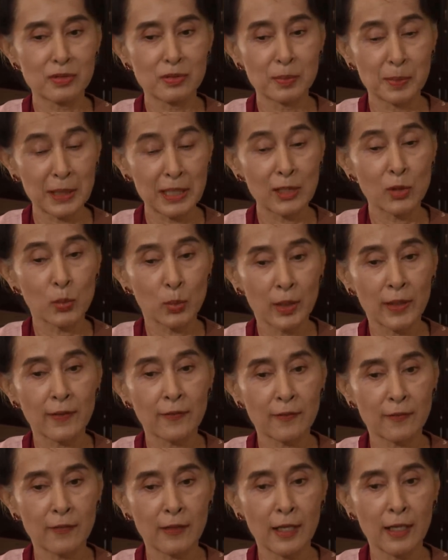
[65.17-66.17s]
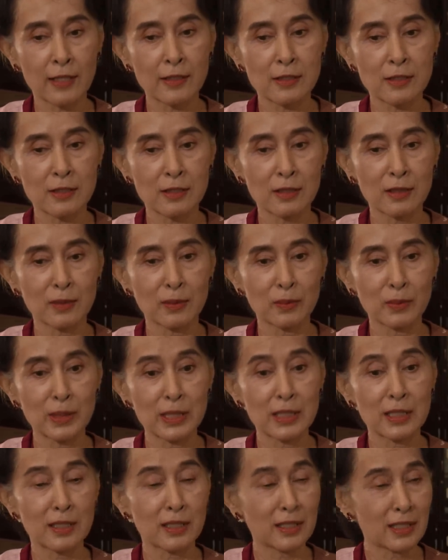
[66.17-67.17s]
to begin with, that
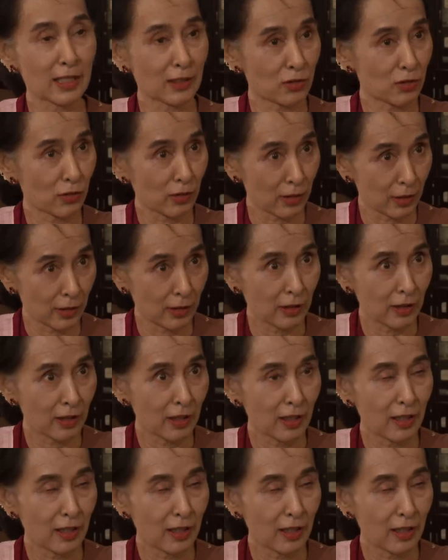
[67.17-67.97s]
we get to the